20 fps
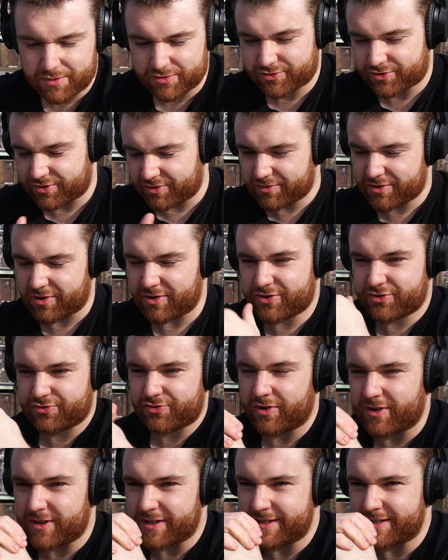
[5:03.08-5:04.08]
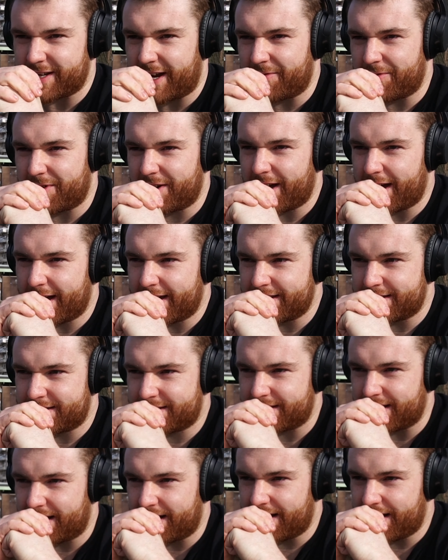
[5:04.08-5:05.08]
but through those struggles I
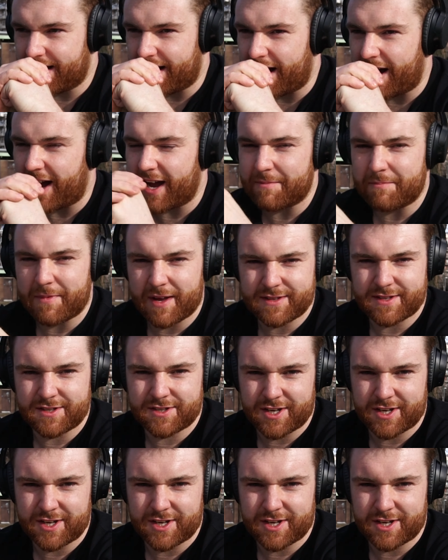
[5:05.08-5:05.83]
realized I made the